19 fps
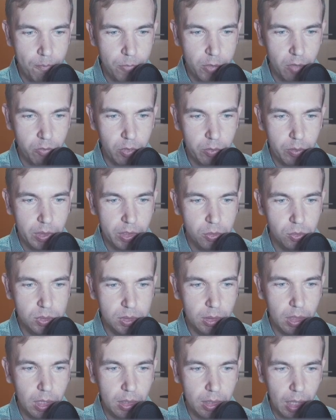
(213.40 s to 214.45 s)
We were
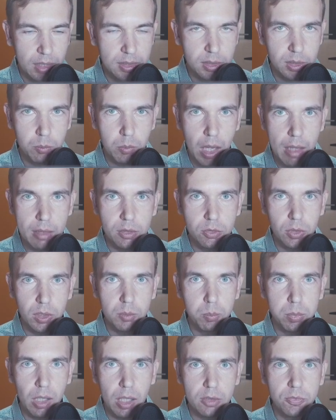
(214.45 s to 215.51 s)
using a custom Android
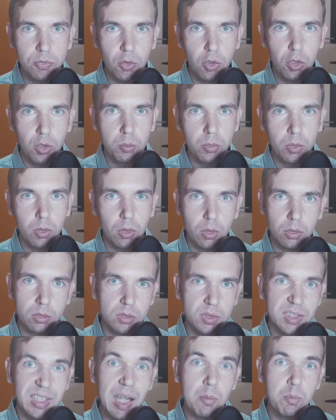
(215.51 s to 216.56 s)
platform on
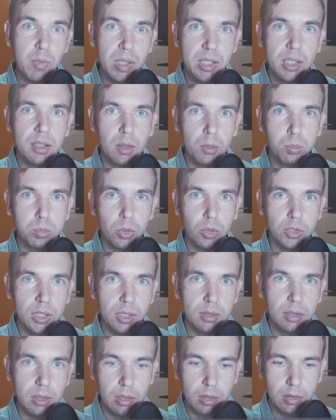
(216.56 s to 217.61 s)
some medical
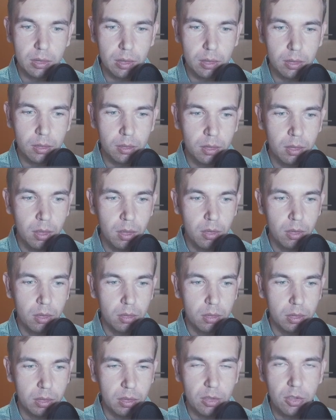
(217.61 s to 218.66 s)
project in
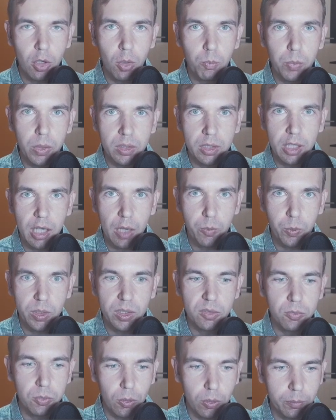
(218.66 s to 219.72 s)
a company I worked
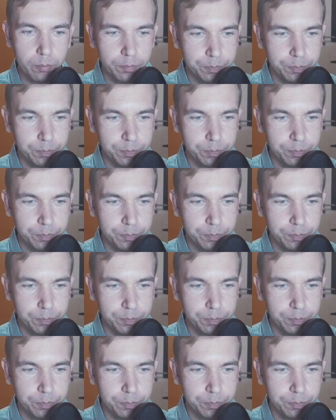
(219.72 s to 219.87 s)
for.